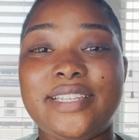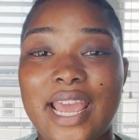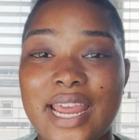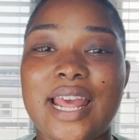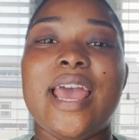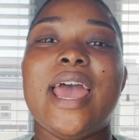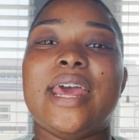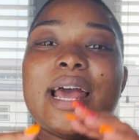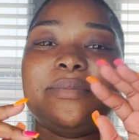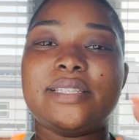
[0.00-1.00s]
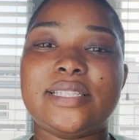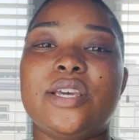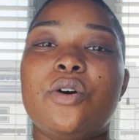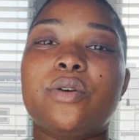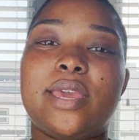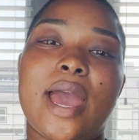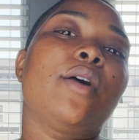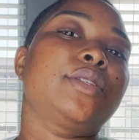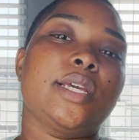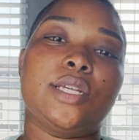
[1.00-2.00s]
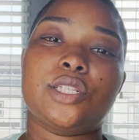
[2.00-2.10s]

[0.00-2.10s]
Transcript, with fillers: debt and I'm still counting.